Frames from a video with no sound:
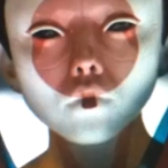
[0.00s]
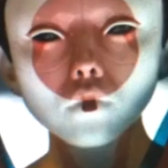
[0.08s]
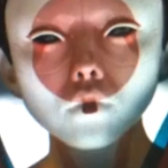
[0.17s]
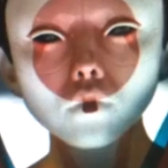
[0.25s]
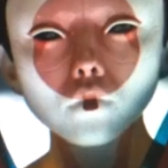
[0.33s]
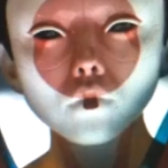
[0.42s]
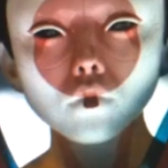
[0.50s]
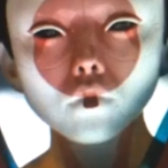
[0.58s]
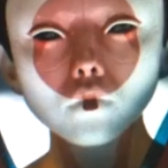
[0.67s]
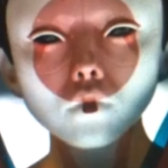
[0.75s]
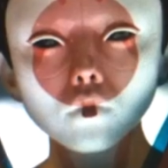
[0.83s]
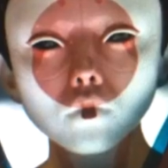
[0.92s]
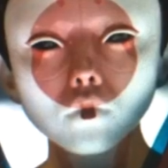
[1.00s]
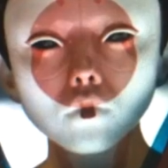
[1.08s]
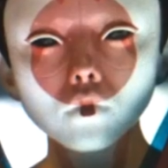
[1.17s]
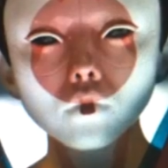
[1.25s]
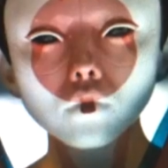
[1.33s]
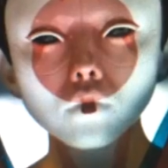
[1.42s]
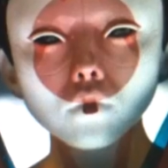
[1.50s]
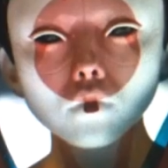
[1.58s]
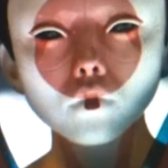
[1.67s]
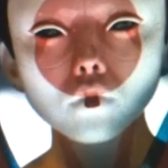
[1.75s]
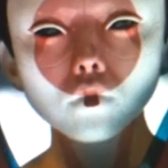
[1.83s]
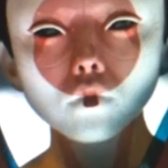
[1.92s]
There are some different versions of
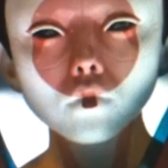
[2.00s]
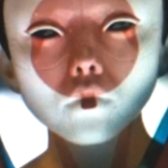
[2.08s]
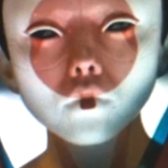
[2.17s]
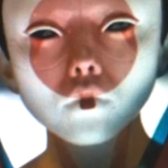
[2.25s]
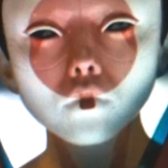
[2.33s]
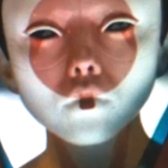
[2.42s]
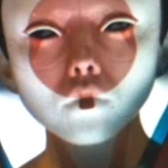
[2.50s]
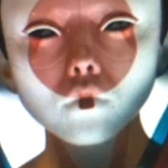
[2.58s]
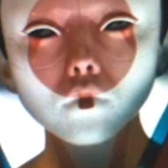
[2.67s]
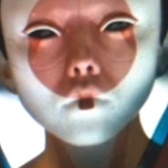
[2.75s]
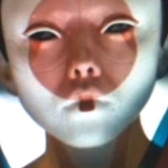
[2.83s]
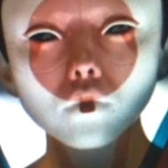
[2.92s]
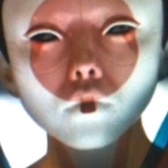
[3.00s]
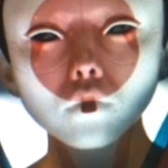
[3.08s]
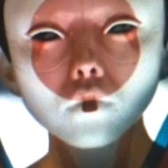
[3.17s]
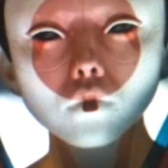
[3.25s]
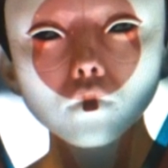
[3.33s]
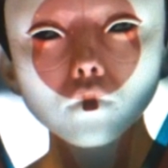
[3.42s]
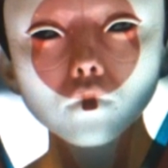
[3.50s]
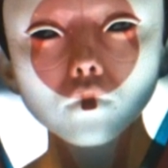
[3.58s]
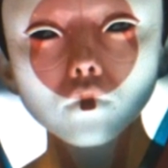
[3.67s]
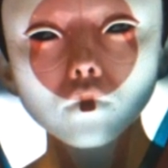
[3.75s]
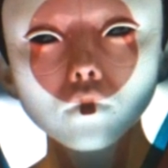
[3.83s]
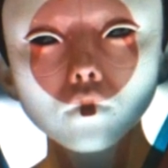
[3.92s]
the geisha so I kind
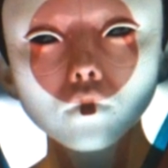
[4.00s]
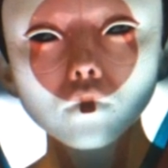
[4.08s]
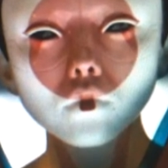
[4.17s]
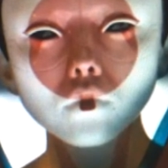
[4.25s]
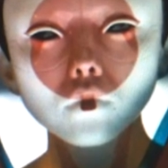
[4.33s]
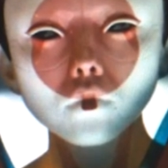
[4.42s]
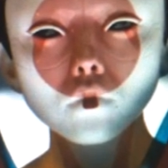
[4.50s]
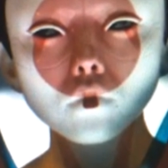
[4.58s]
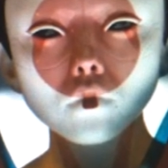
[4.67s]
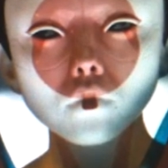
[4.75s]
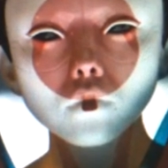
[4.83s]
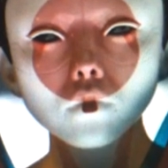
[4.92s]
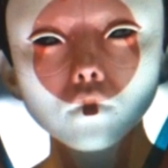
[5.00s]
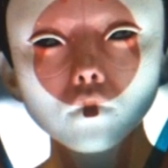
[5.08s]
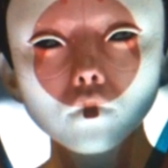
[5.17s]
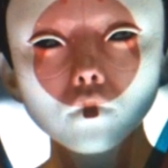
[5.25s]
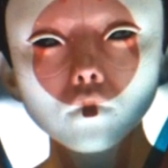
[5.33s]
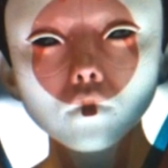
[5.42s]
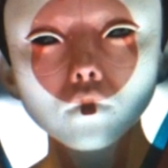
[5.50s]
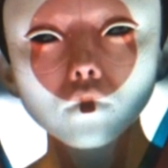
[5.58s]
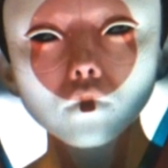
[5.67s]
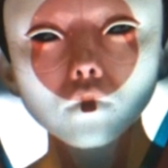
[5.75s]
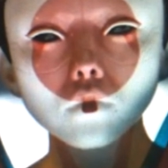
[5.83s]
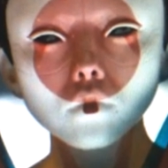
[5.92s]
of make my design based on all of them.
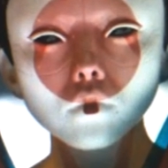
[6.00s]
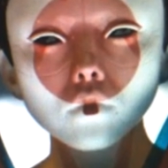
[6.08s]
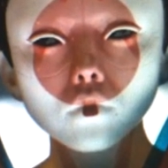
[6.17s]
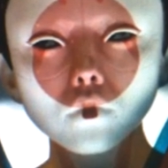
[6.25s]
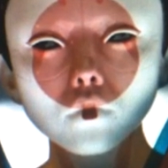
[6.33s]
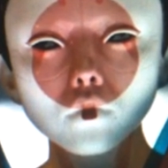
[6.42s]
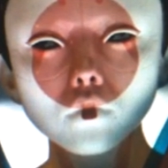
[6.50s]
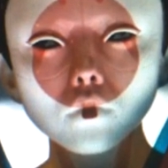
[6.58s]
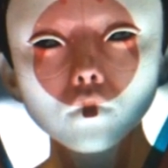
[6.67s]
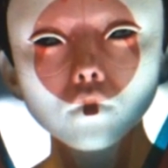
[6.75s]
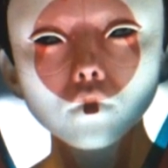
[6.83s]
Here's a